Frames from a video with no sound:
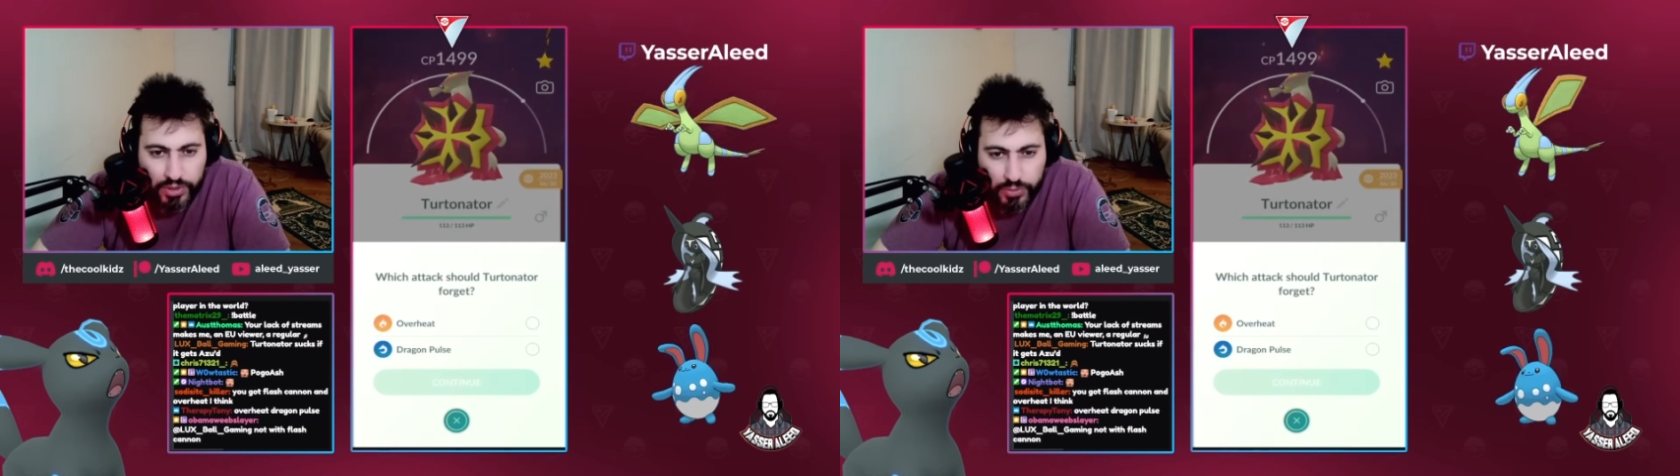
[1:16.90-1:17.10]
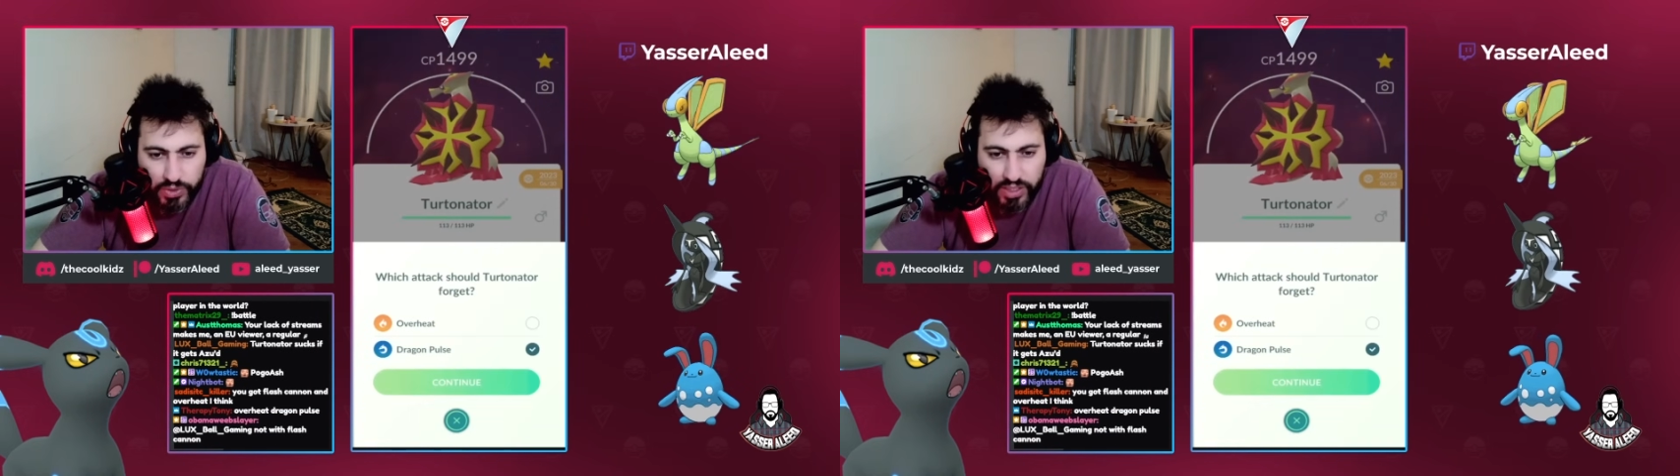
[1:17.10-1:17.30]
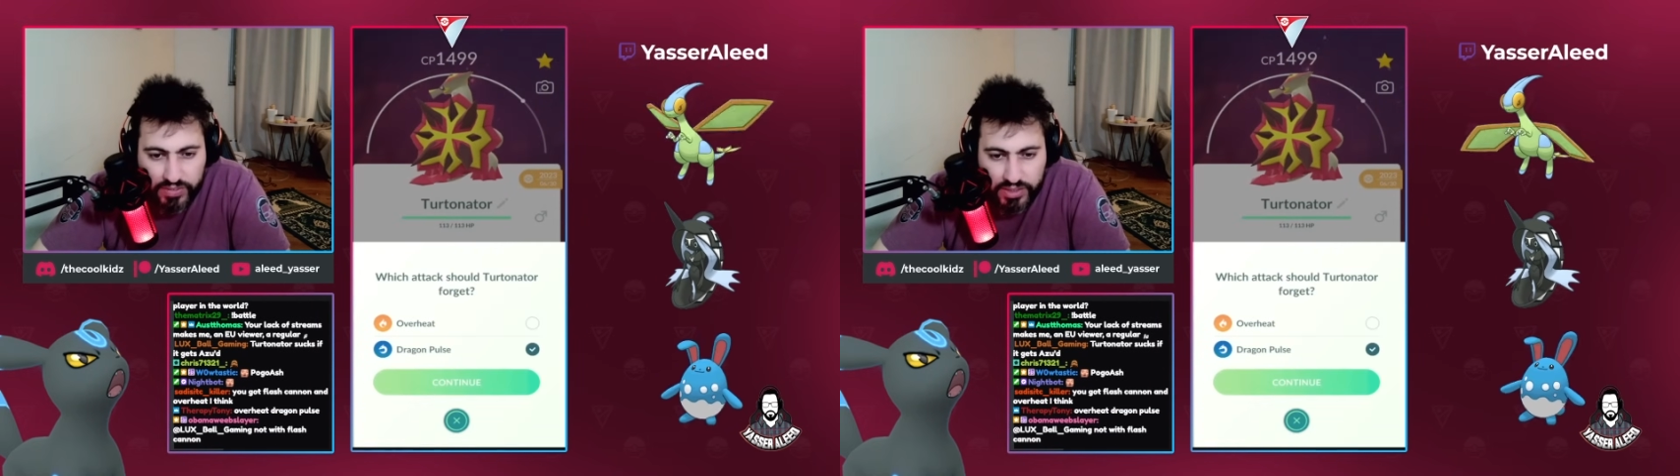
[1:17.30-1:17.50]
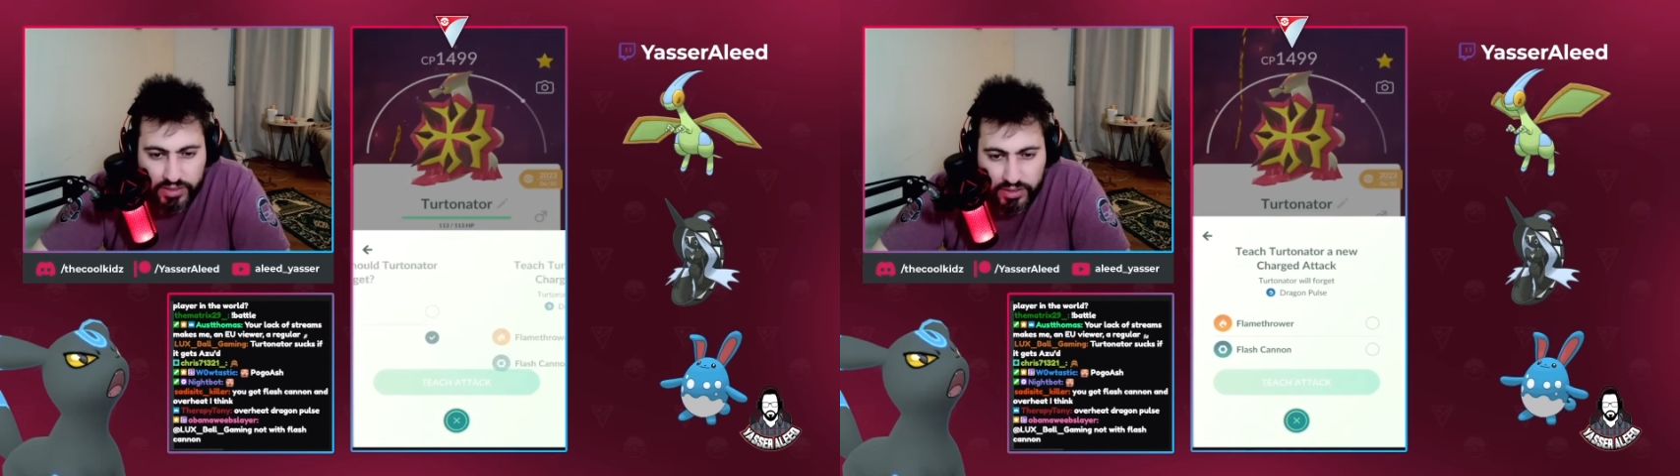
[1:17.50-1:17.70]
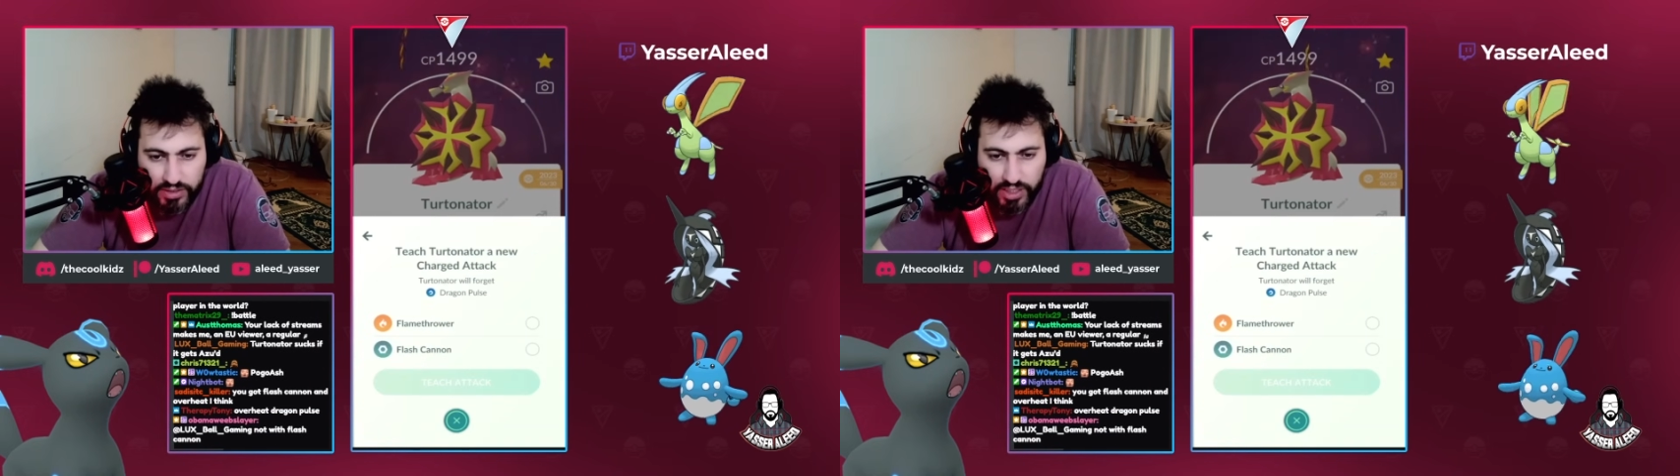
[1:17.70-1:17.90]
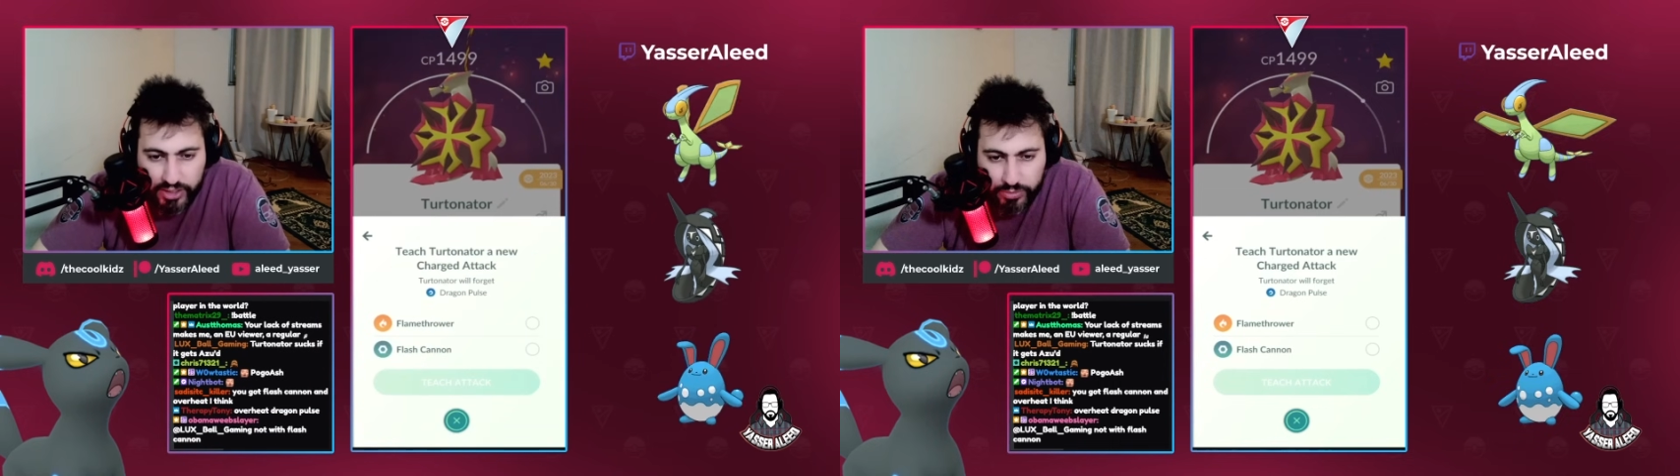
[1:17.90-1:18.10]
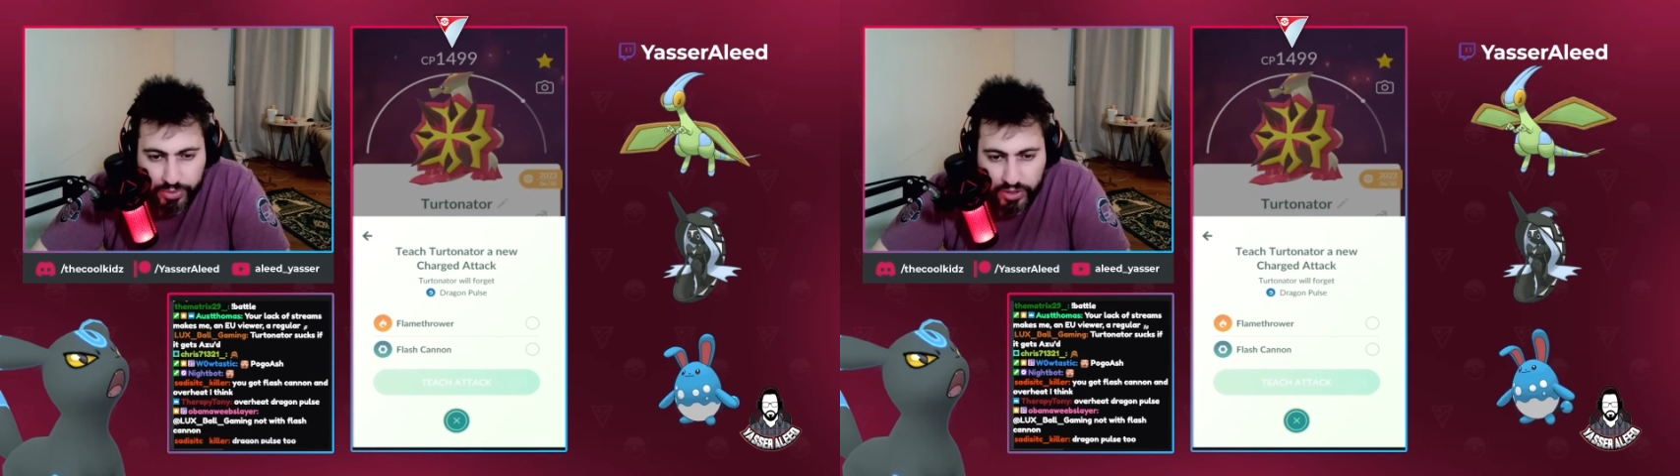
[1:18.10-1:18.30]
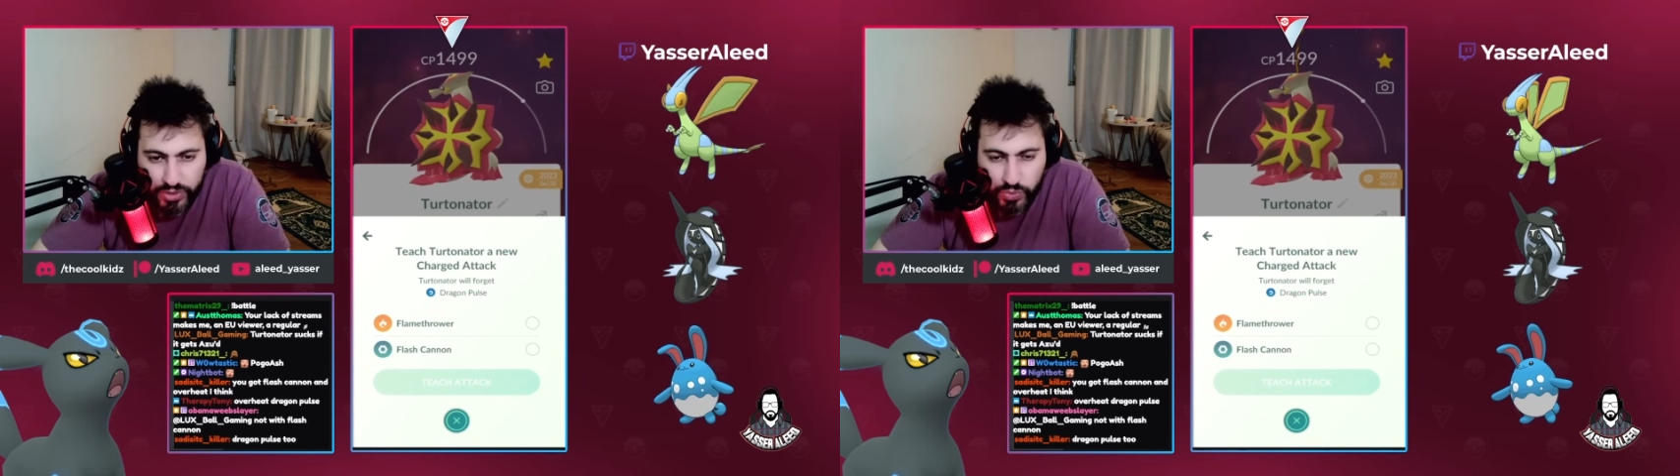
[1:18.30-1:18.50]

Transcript: we give it a dragon pulse.